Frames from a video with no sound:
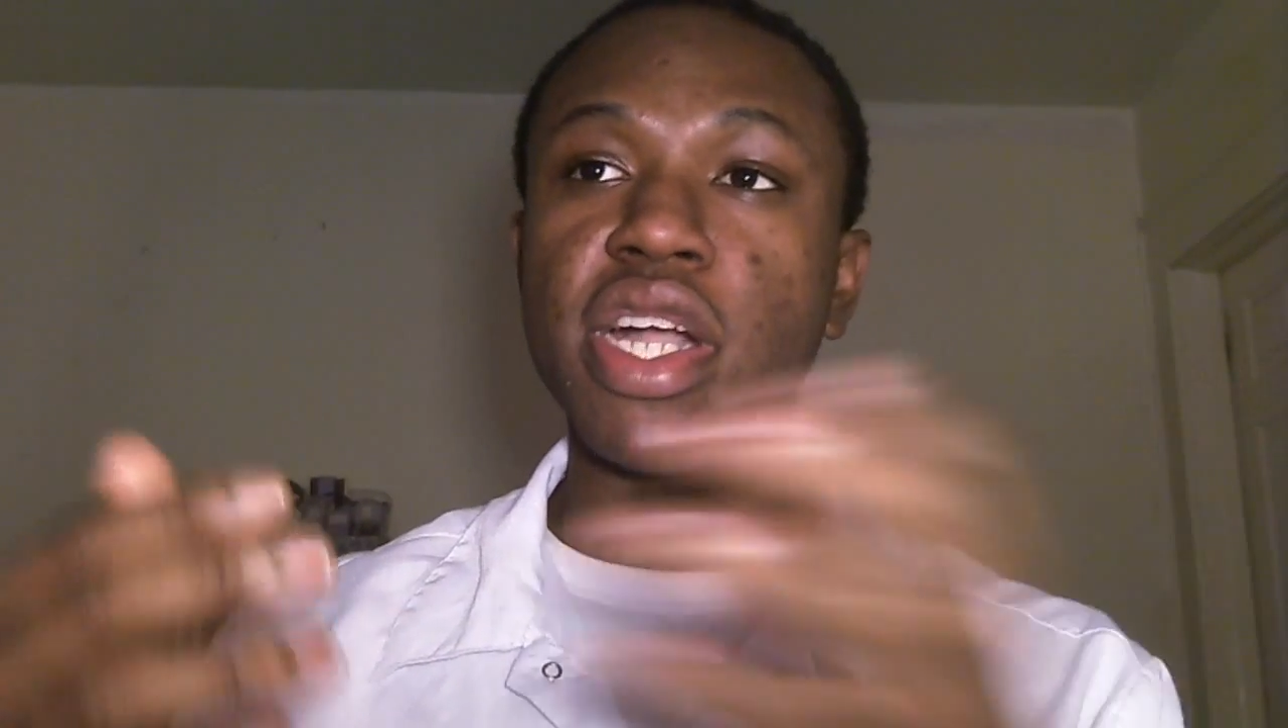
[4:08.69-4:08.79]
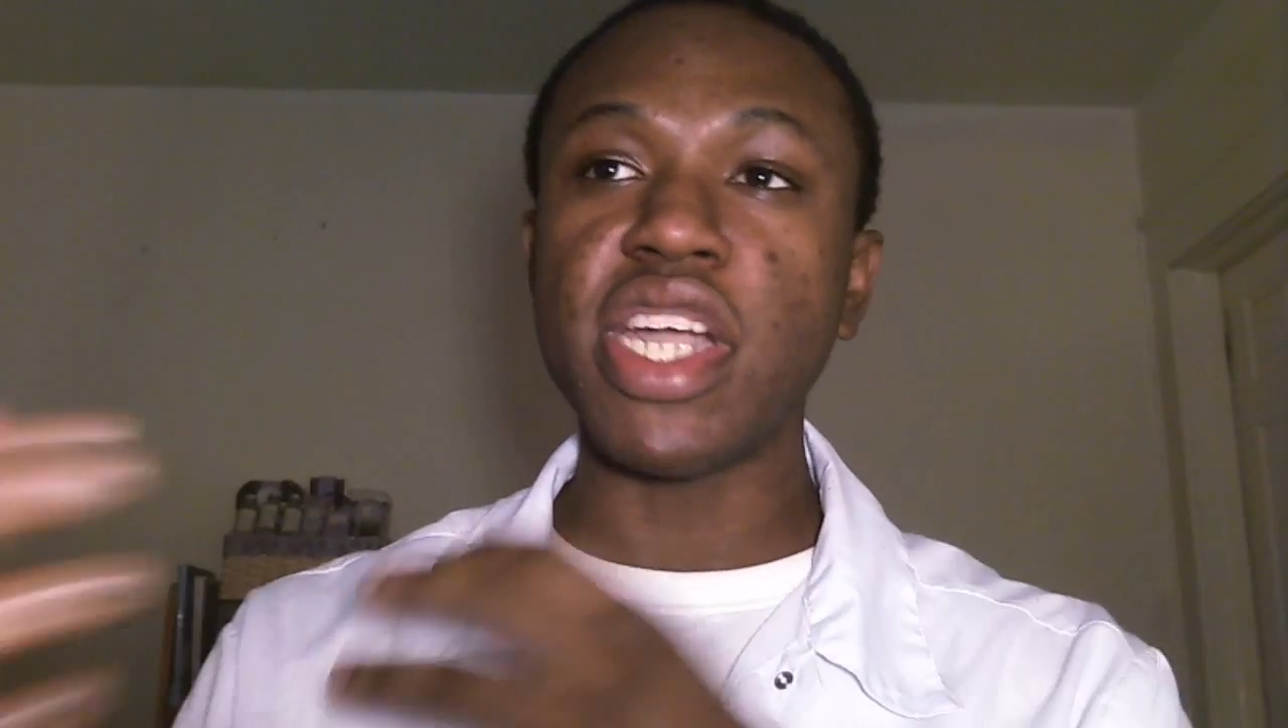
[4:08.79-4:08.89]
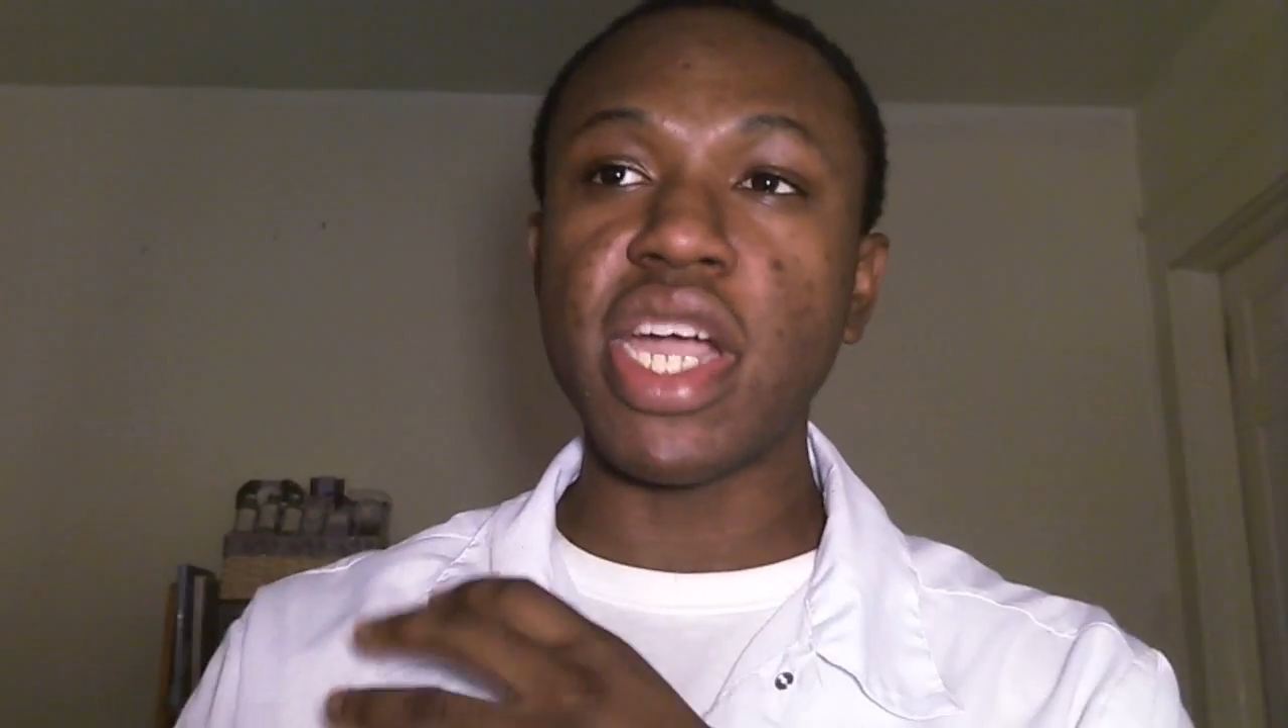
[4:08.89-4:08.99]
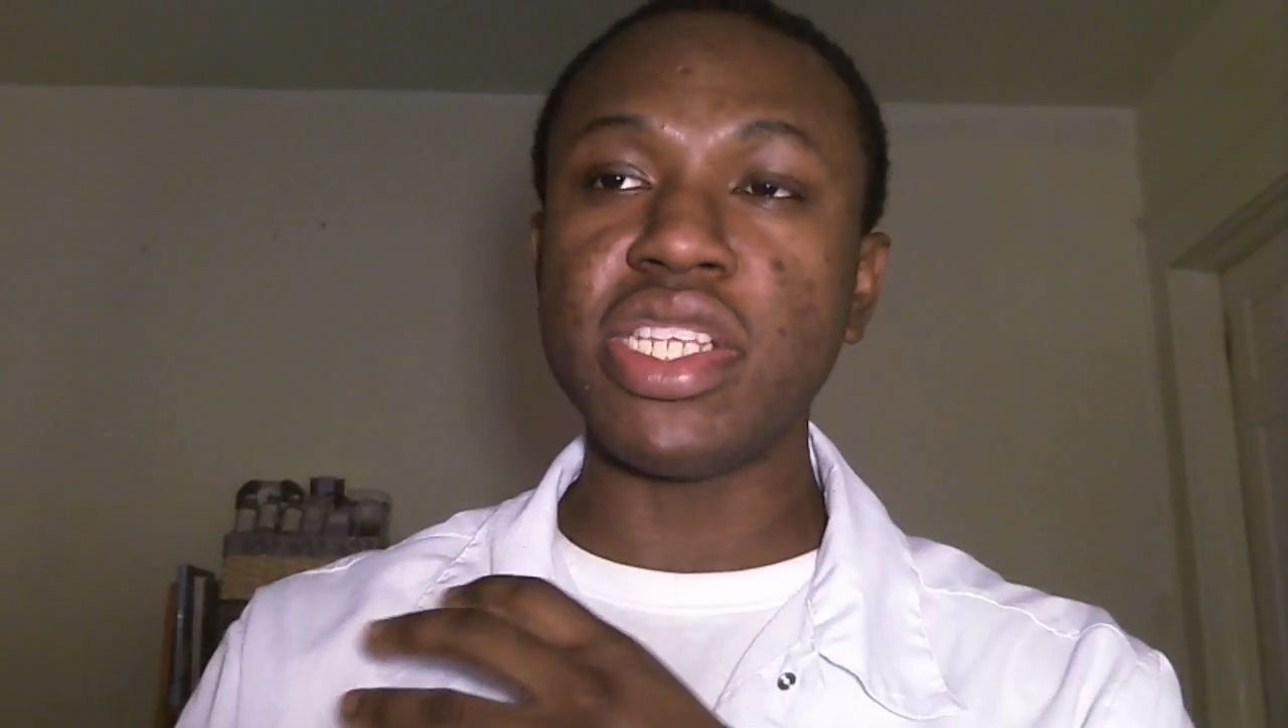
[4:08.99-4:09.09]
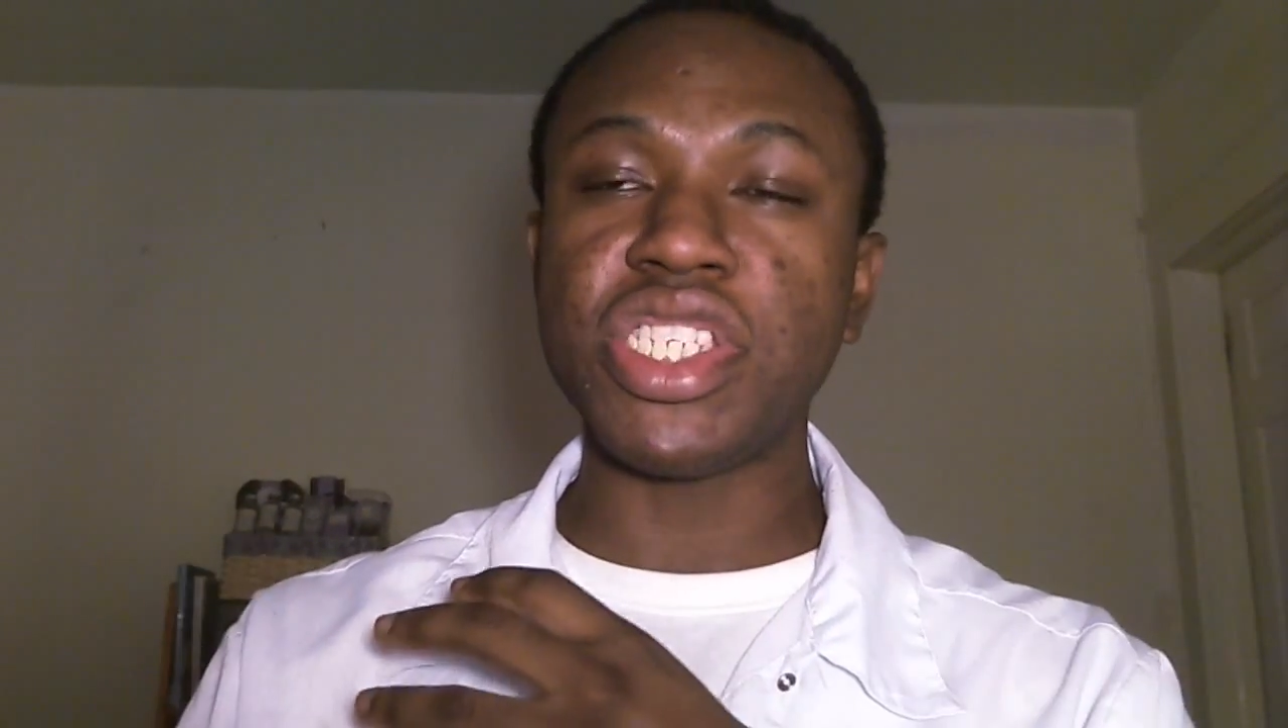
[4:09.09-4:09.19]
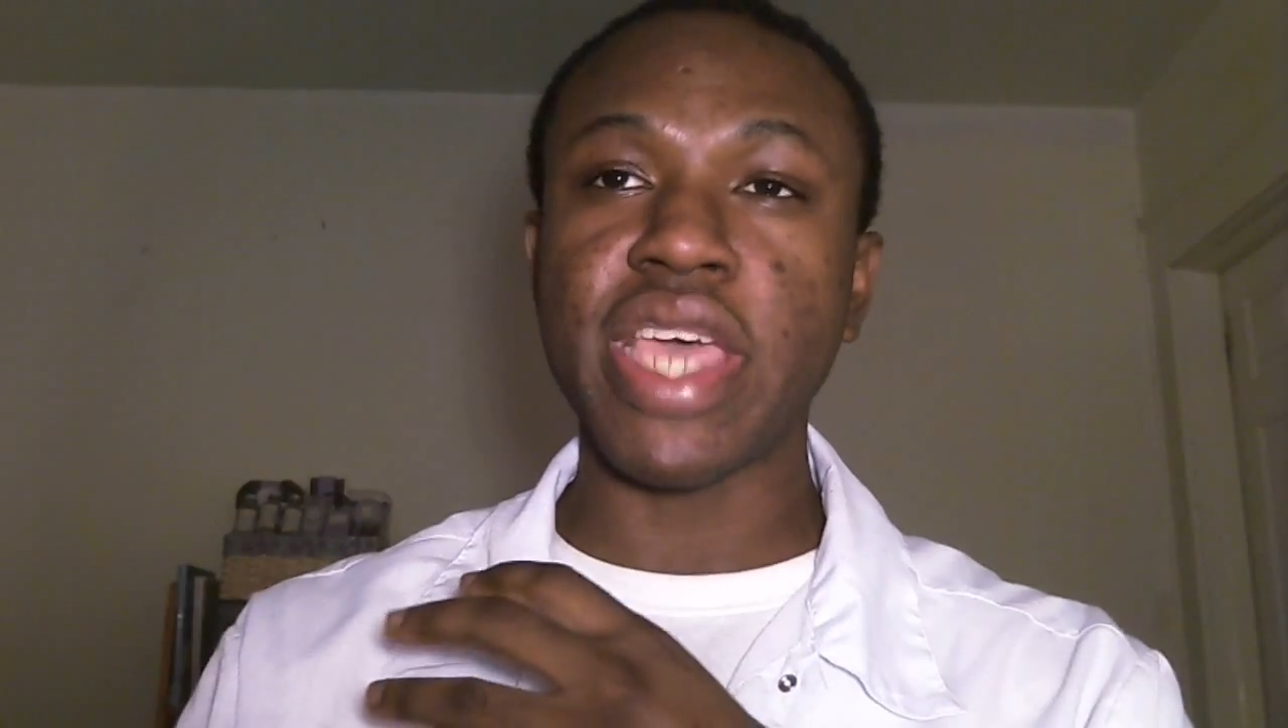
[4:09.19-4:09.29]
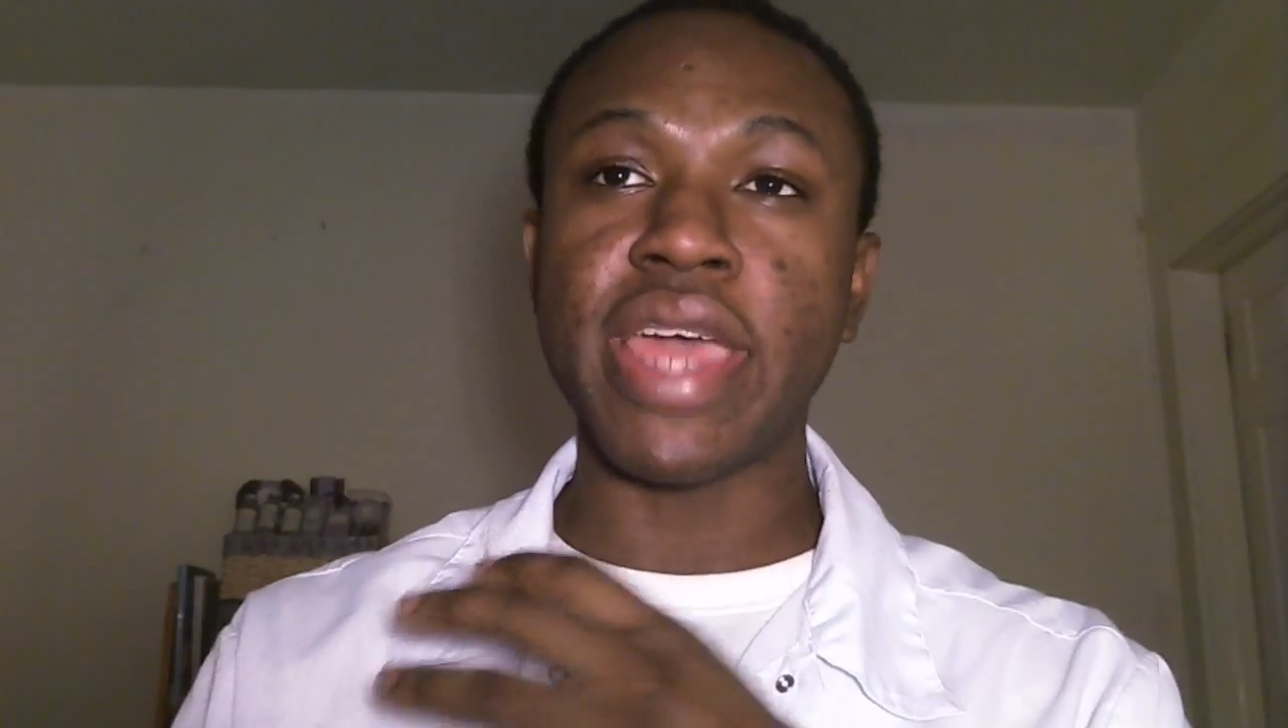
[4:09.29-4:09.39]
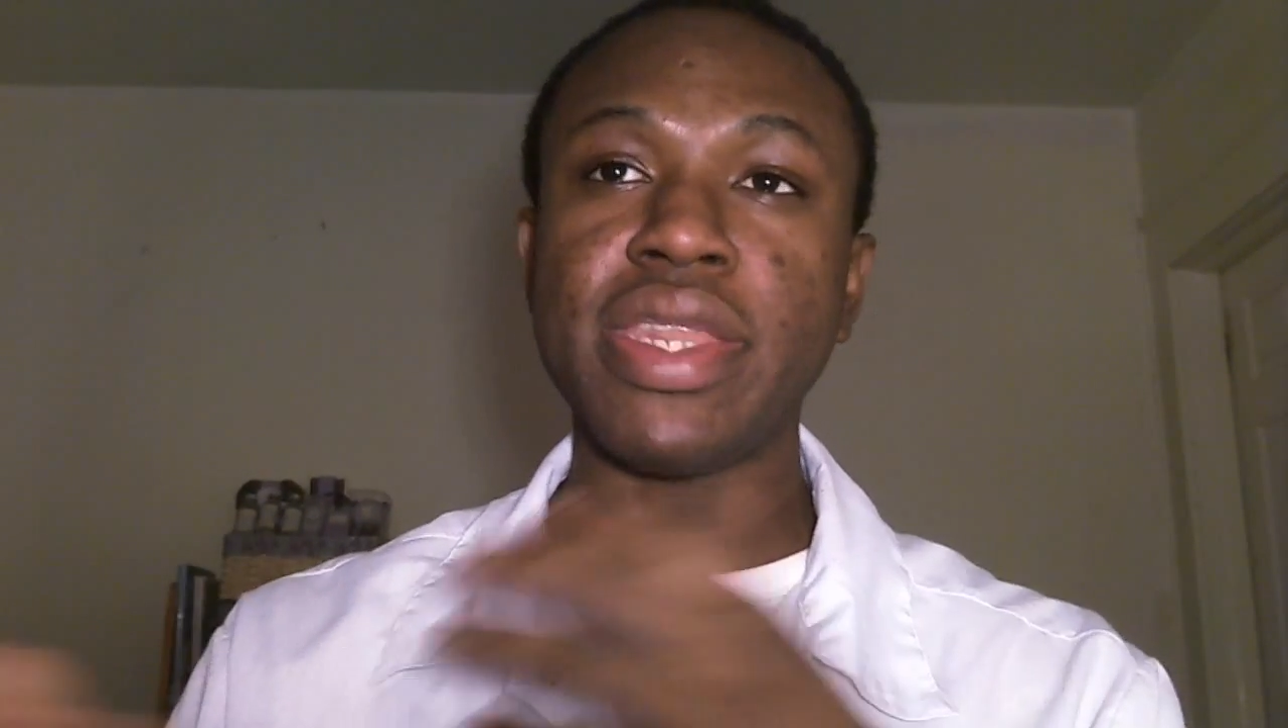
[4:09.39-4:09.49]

gunshot.